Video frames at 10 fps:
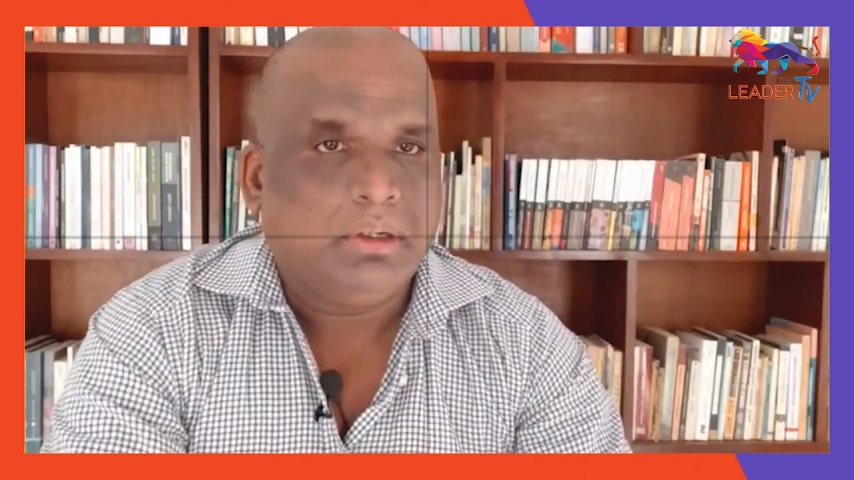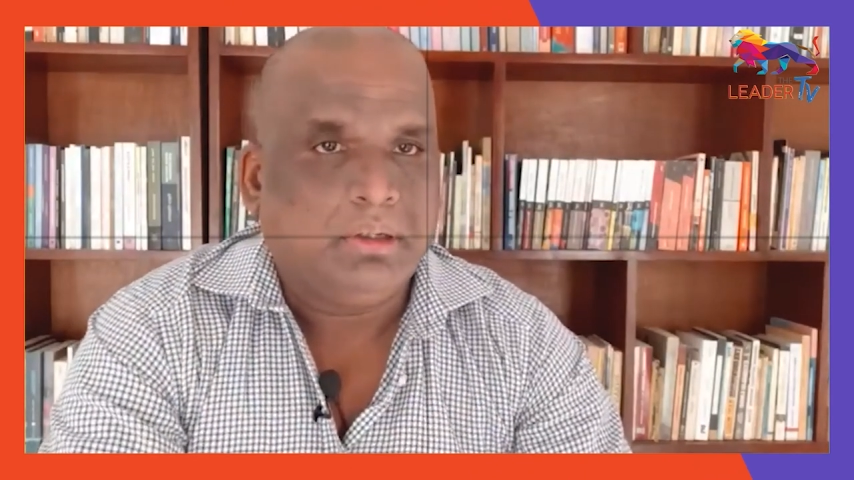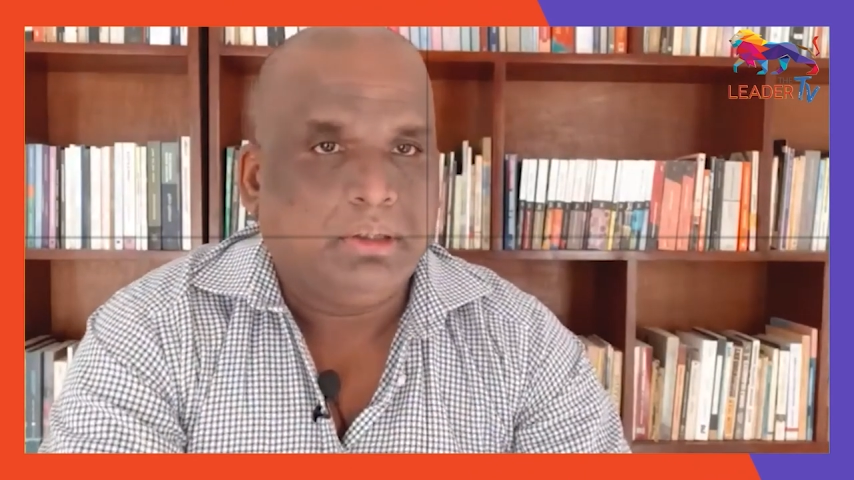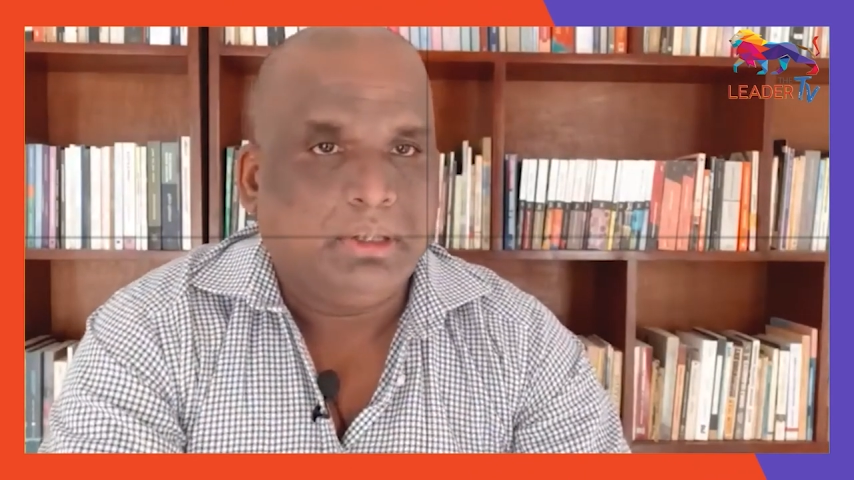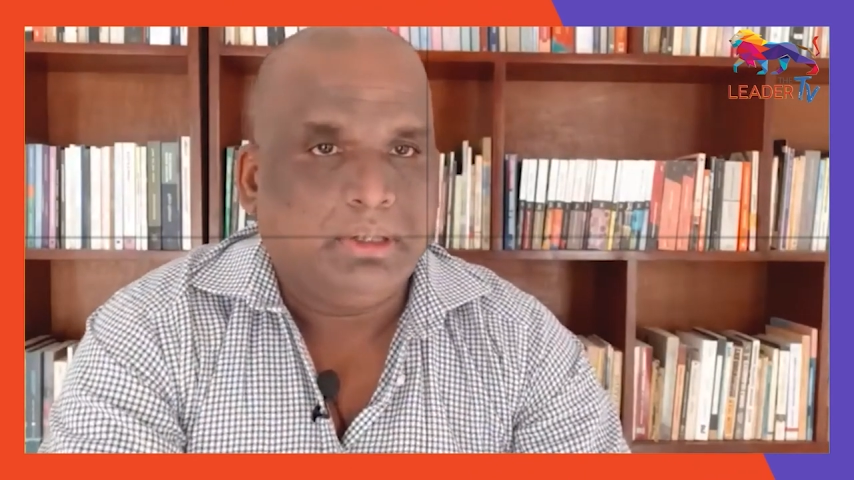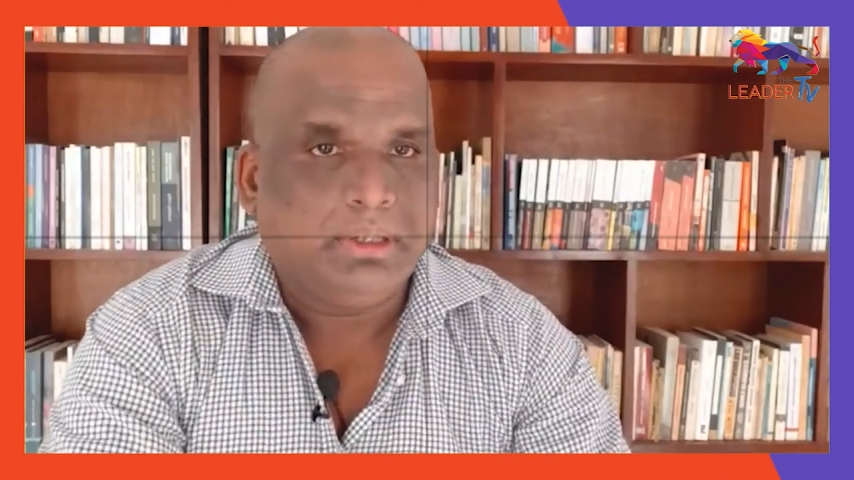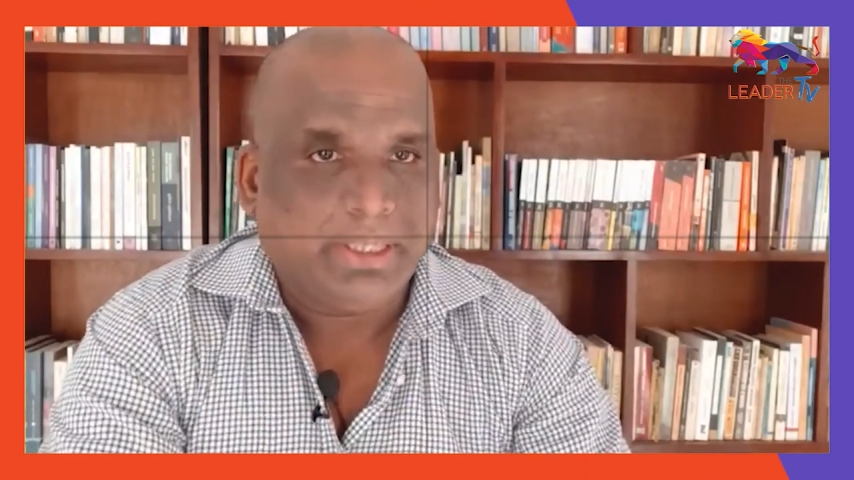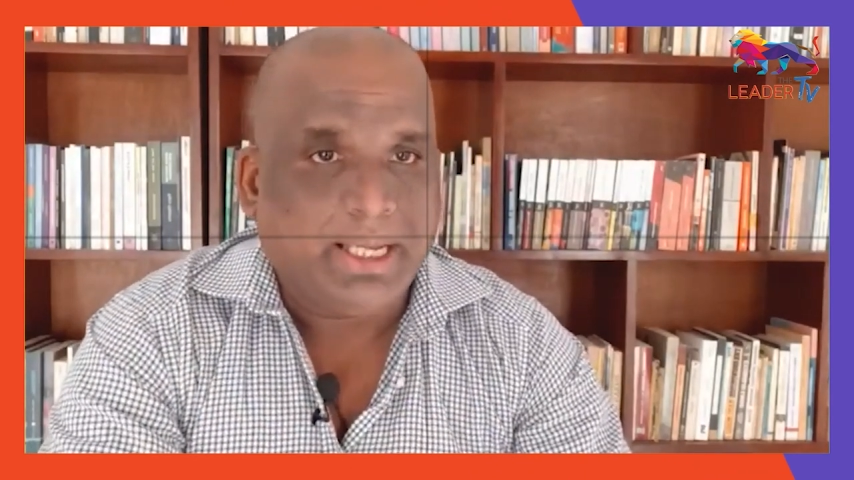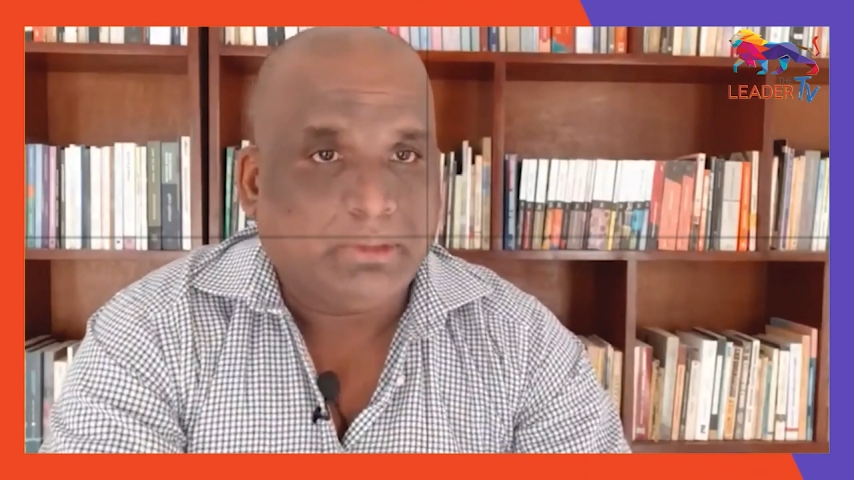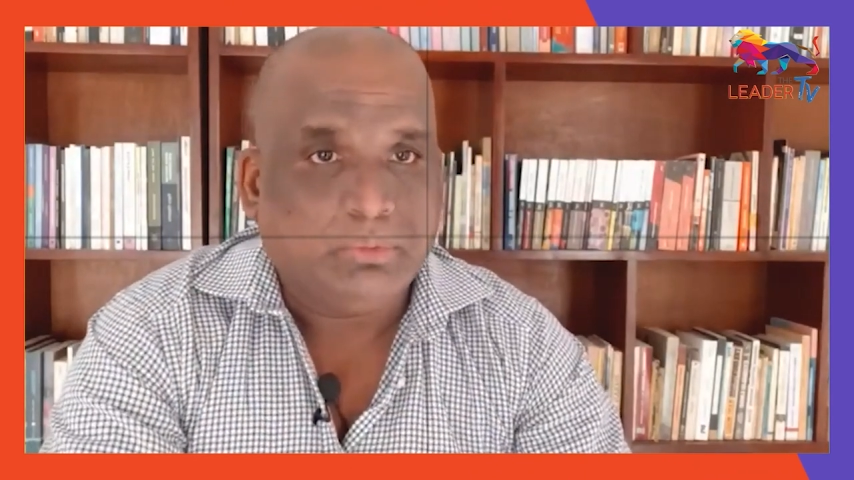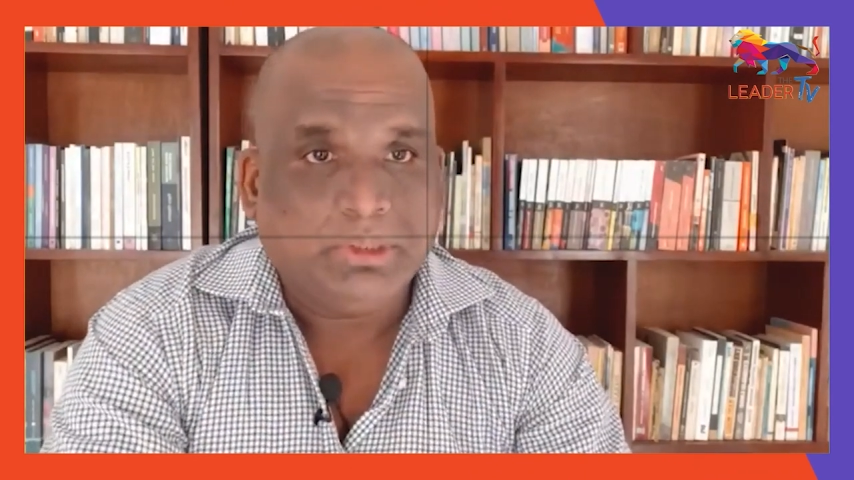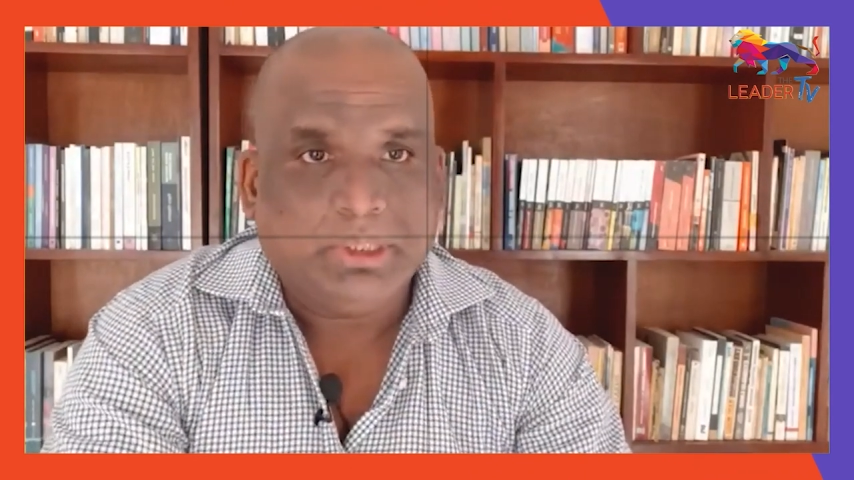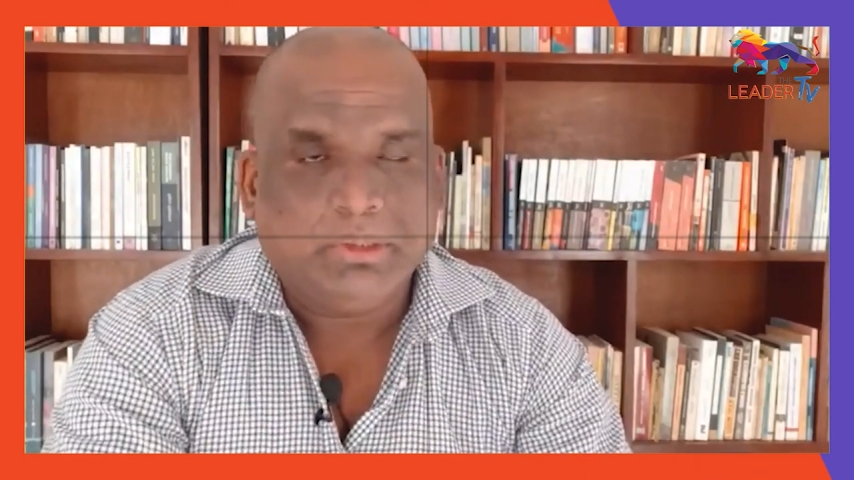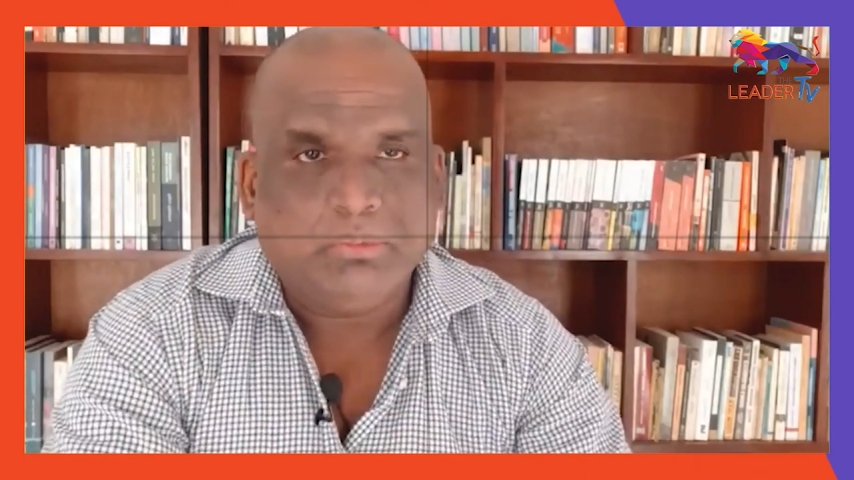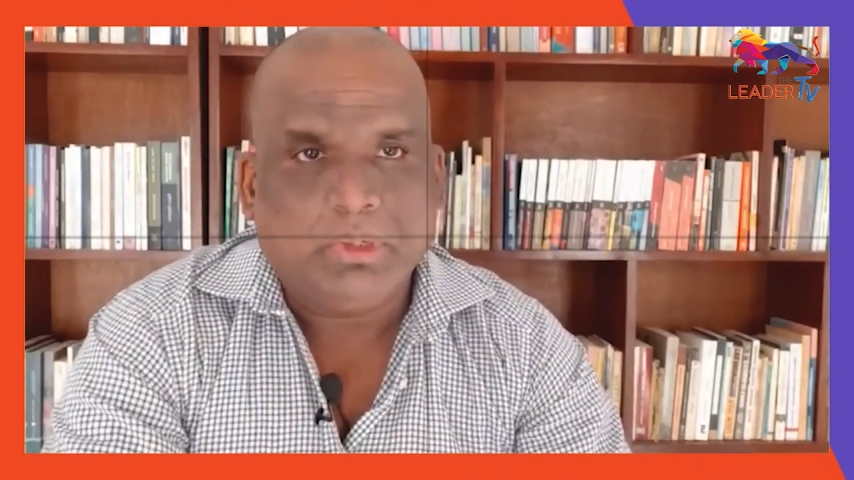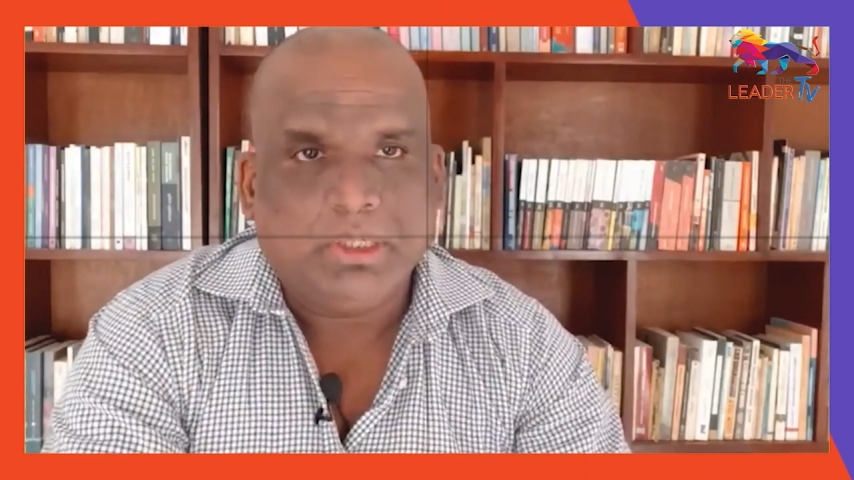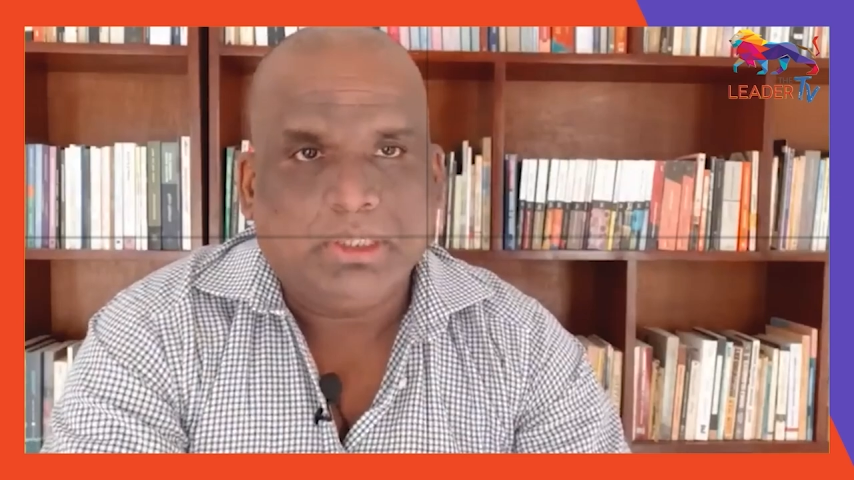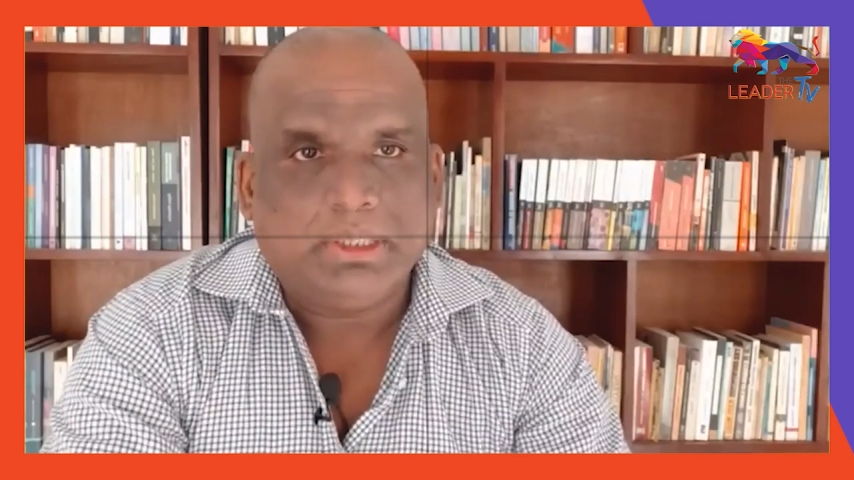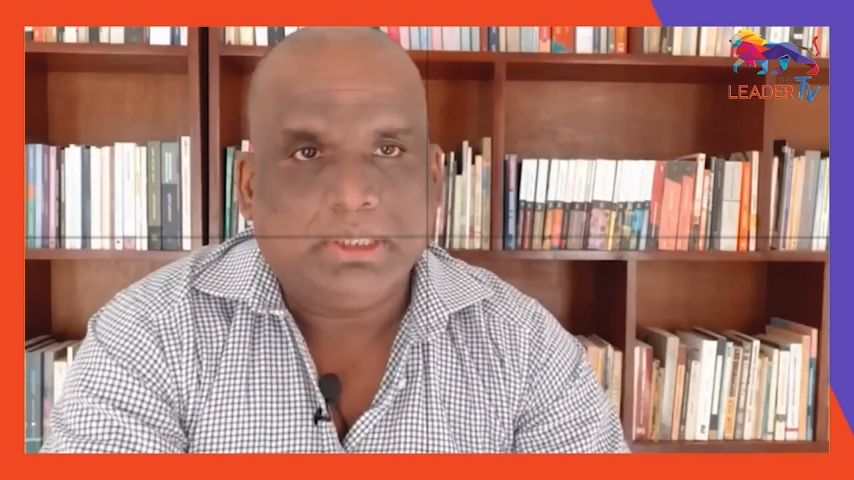especially in rural areas that